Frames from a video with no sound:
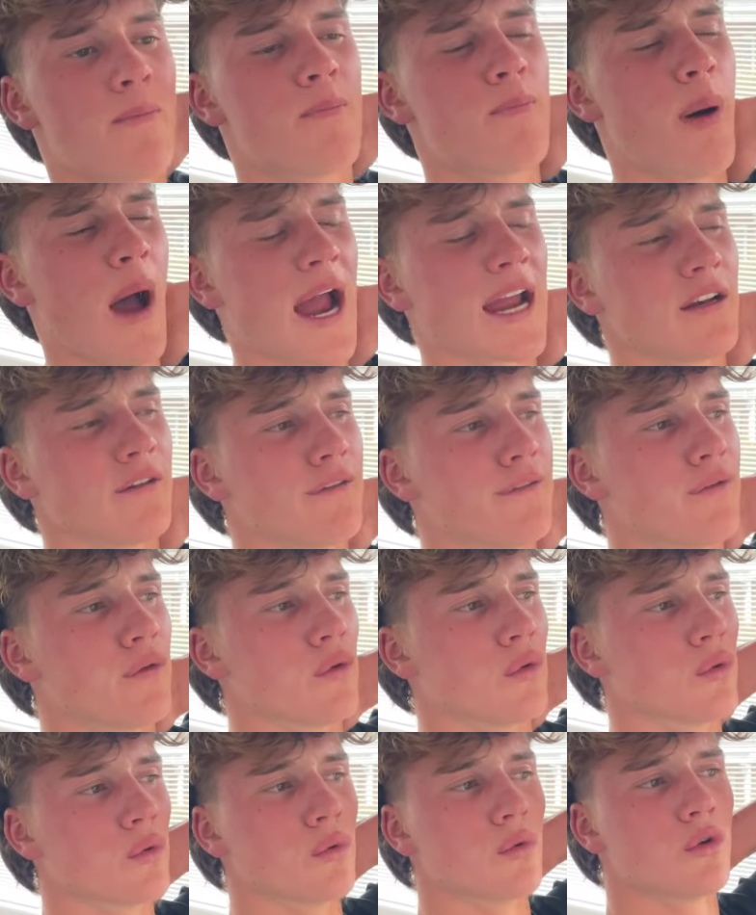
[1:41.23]

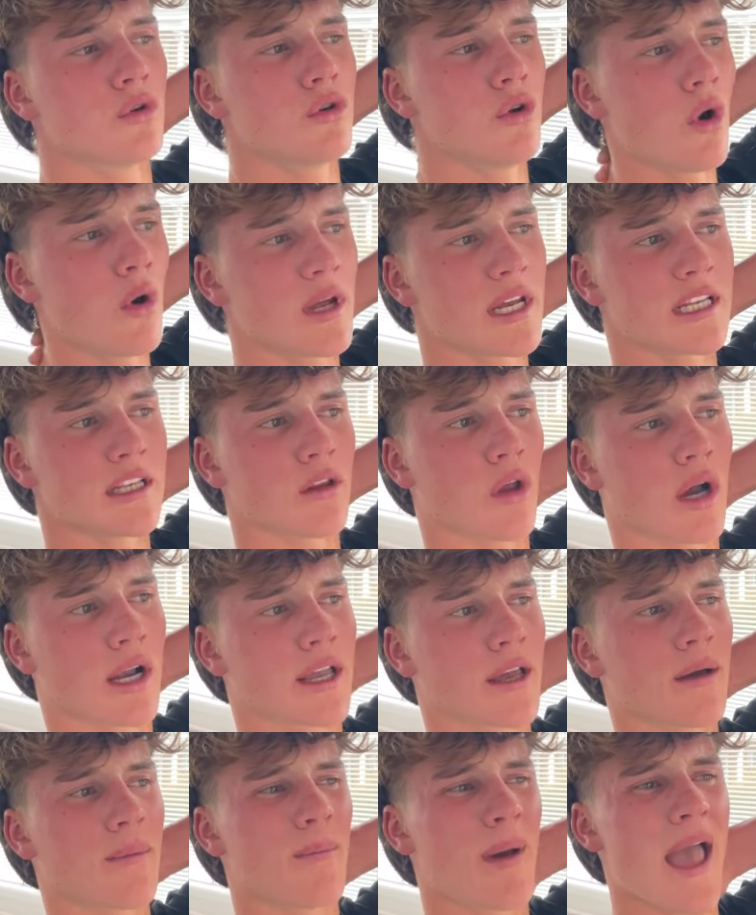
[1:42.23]
painful, not in like
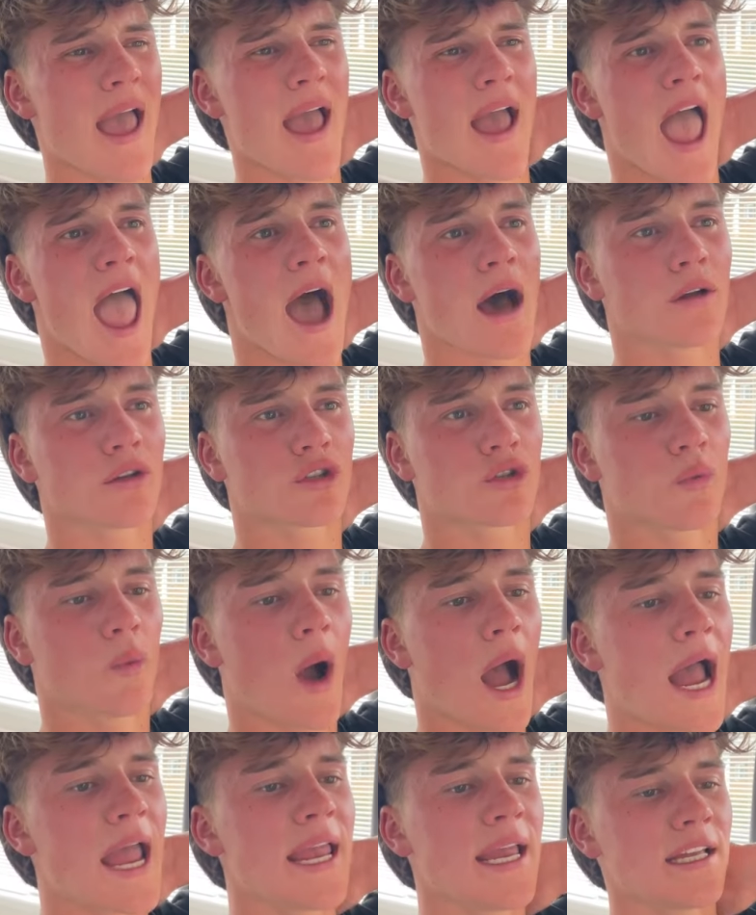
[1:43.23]
a ouch
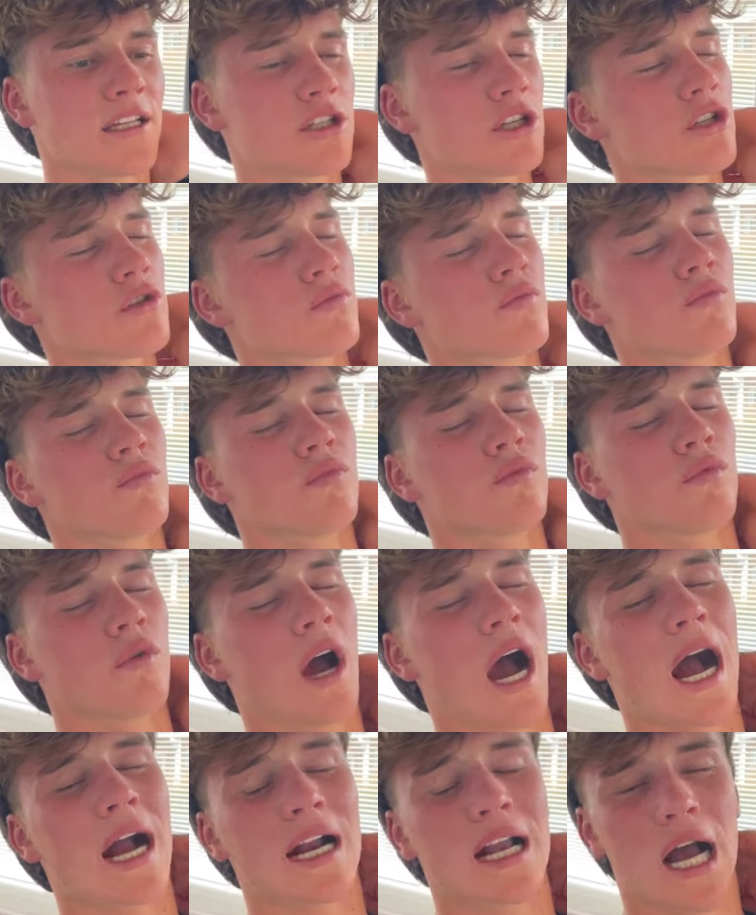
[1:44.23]
way, it's just
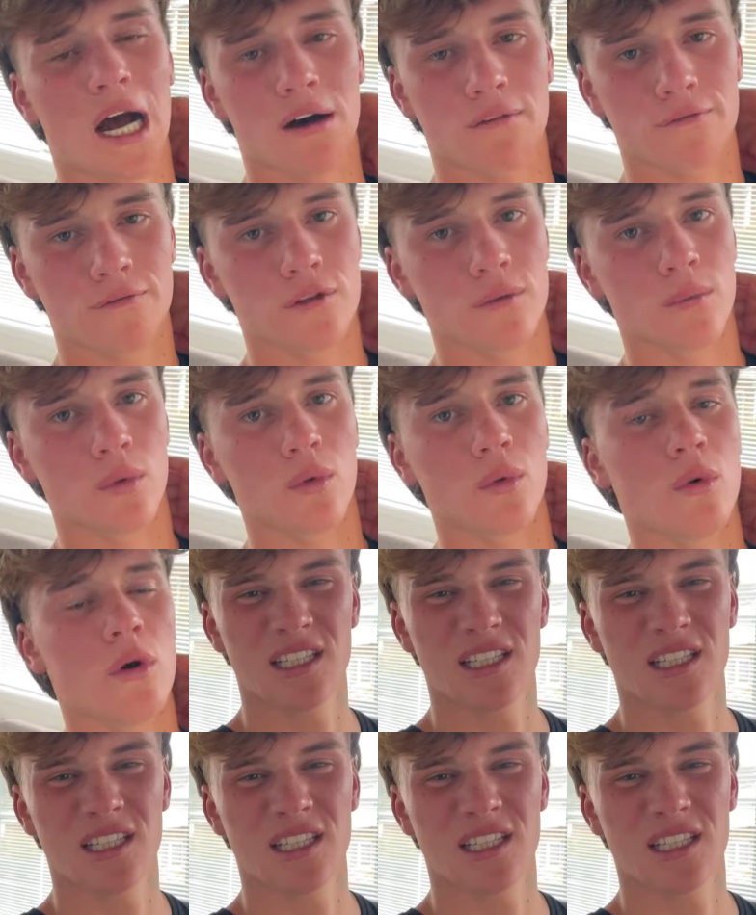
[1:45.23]
uncomfortable.